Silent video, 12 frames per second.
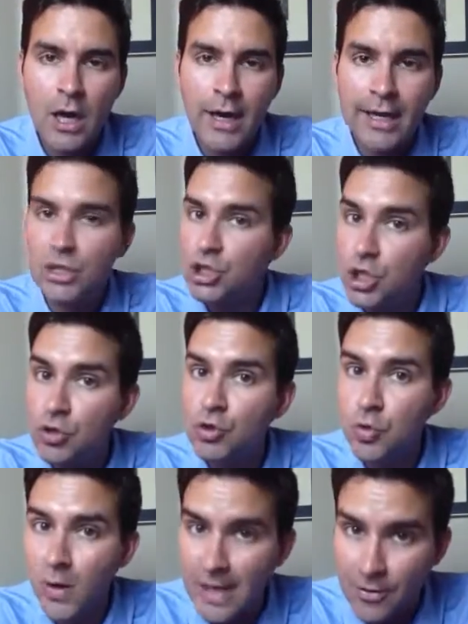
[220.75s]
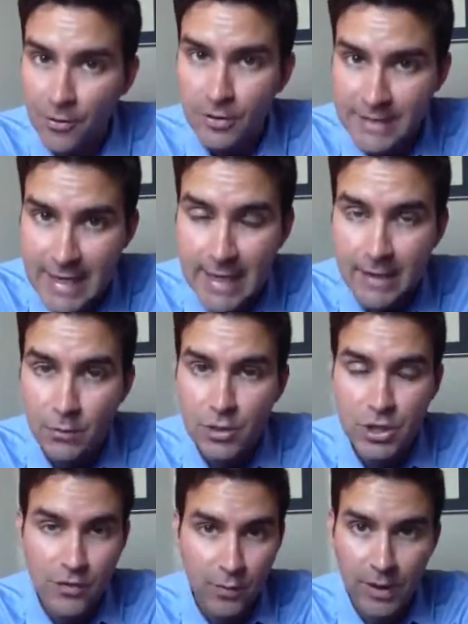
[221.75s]
in June 2013,
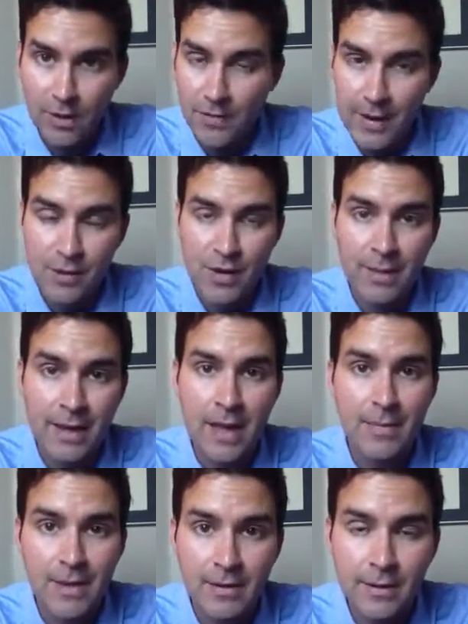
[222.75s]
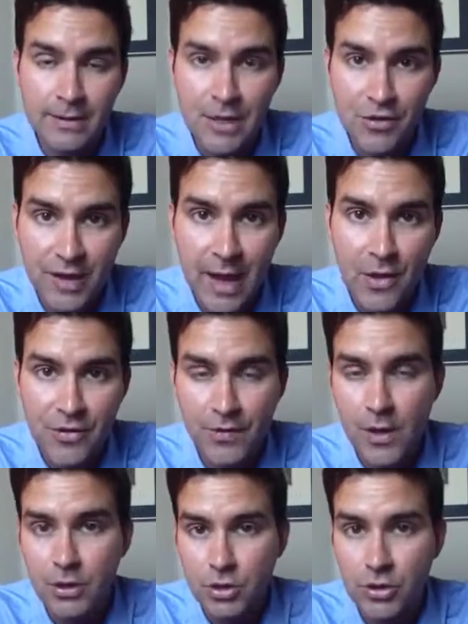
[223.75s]
which is one of the things that may not be discussed in
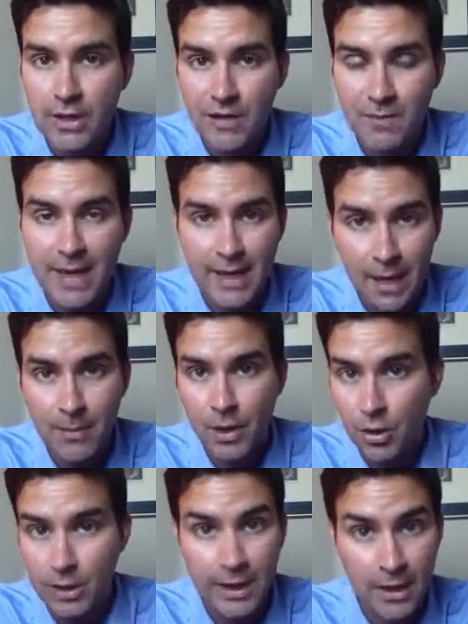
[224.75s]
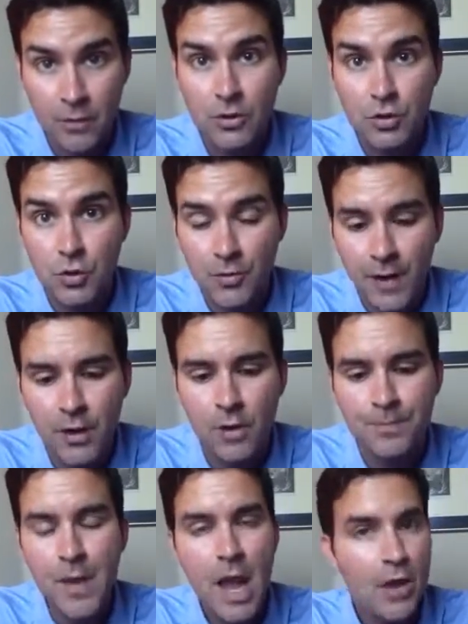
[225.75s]
the alternative media, but you're going to hear the truth
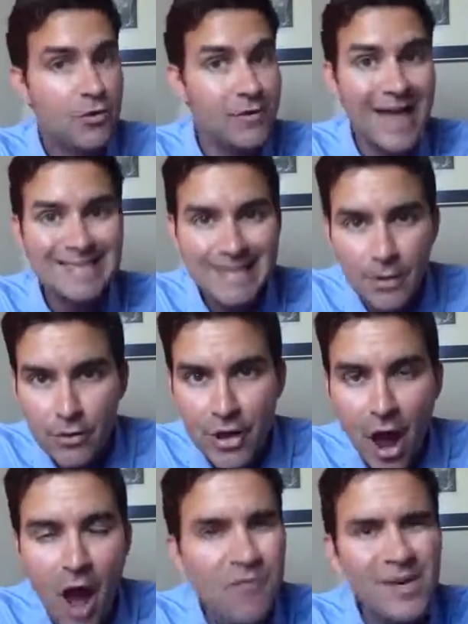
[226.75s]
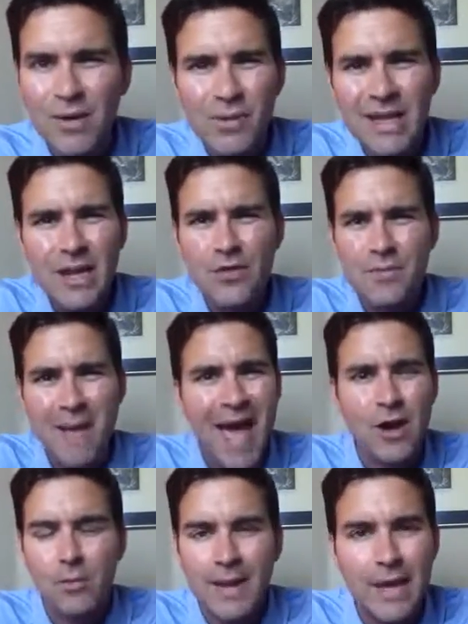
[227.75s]
here. So that deal's off, but it really doesn't
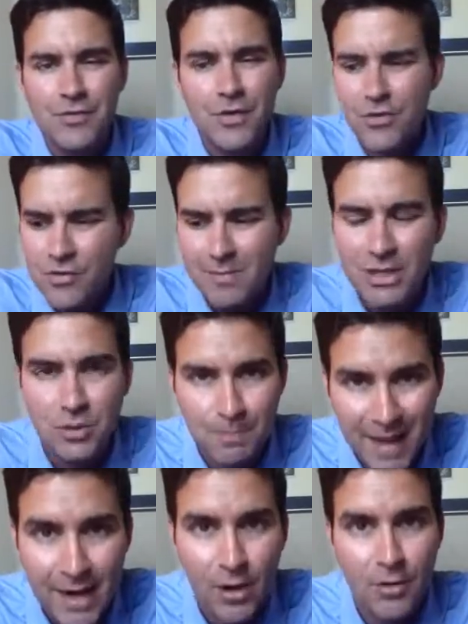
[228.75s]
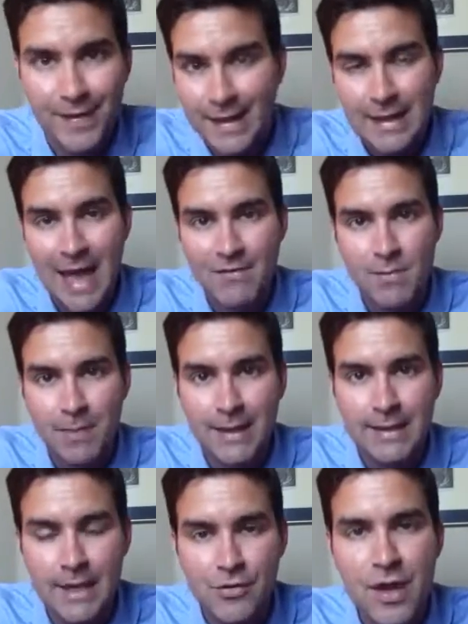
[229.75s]
matter because this is much bigger than Clive and
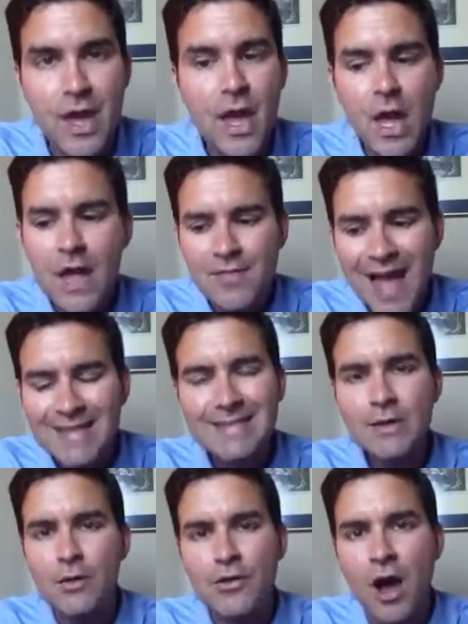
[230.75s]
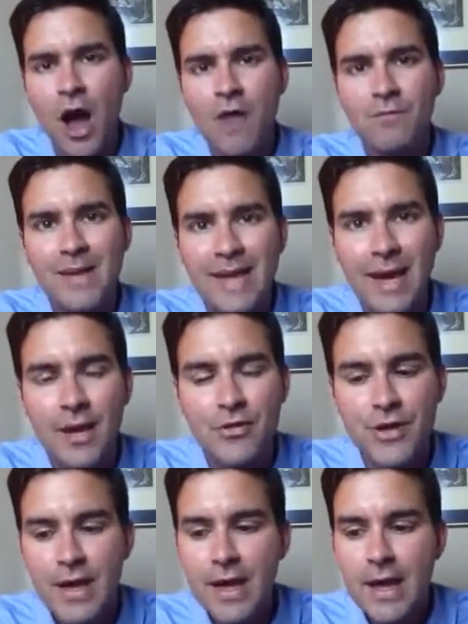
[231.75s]
Bundy's. That deal's off because